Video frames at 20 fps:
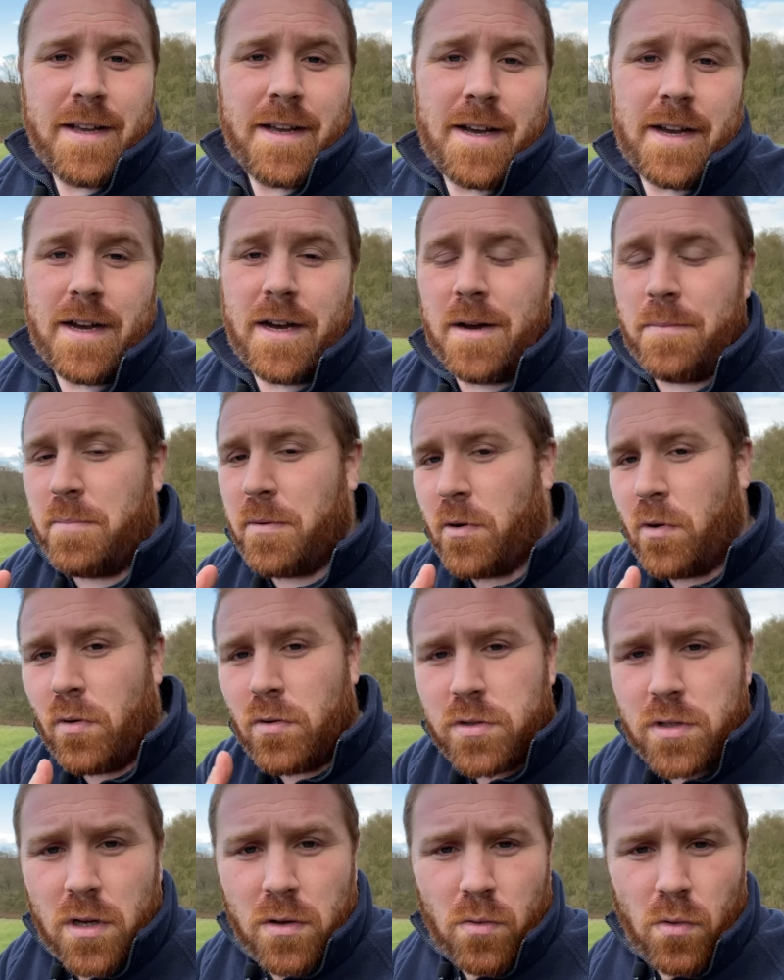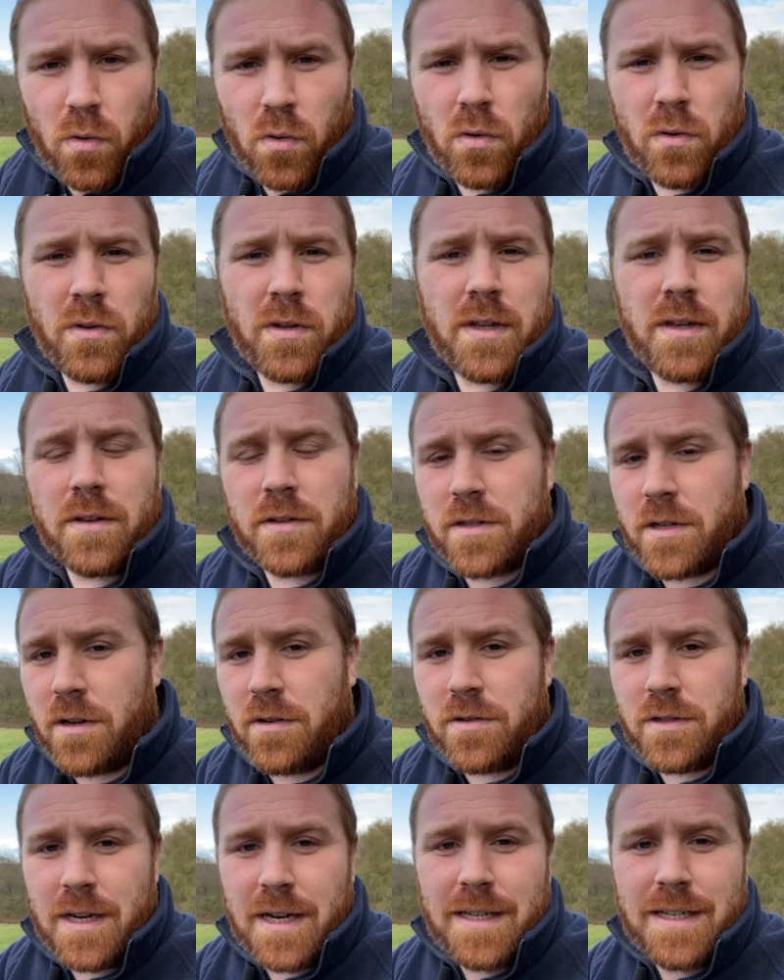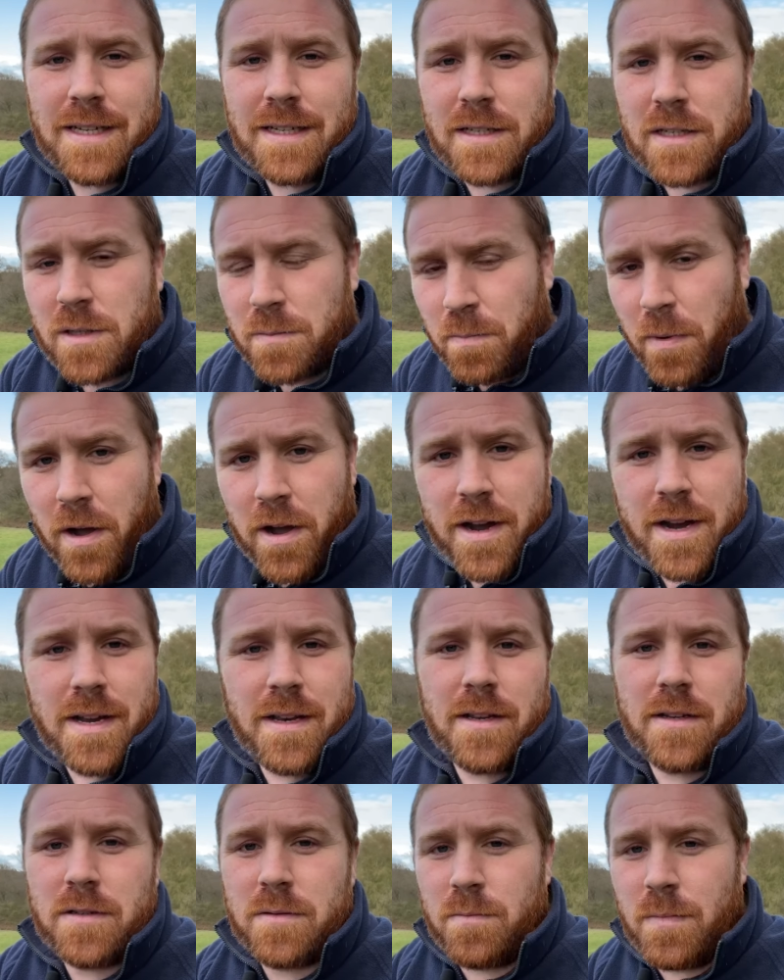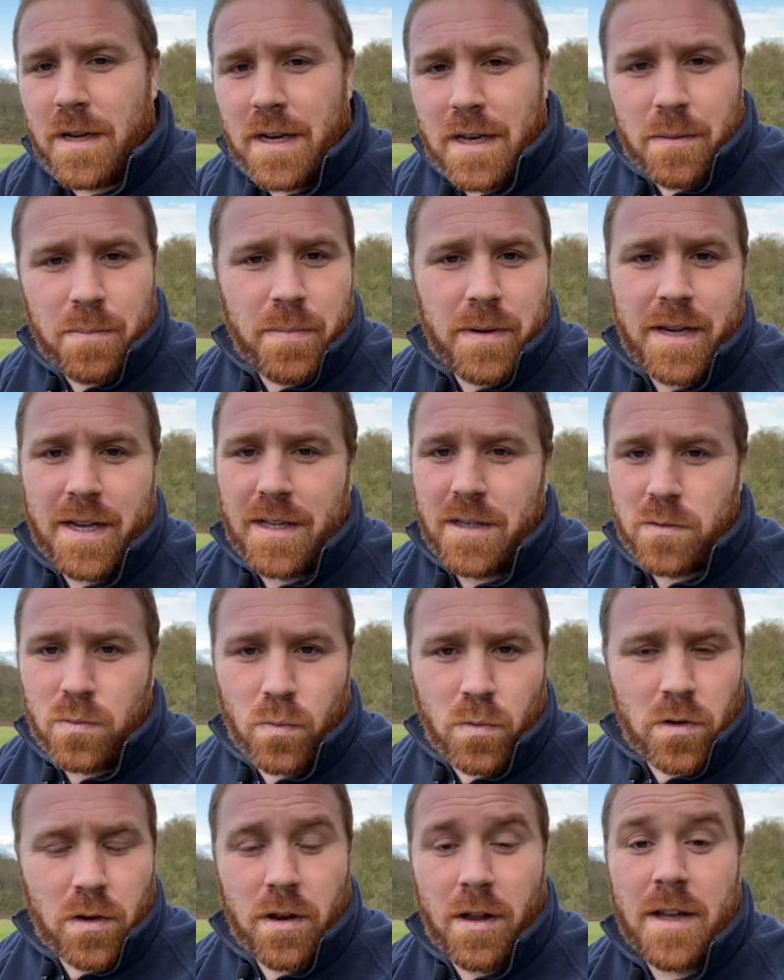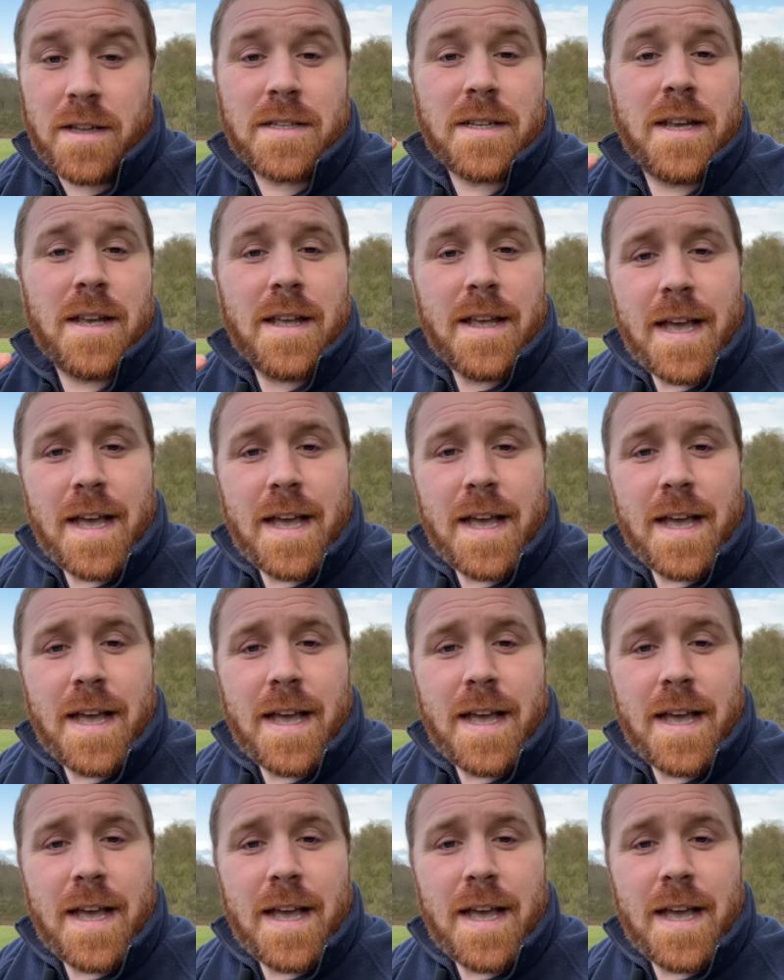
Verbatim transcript: uh, but also all the associated spiders, millipedes, woodlice,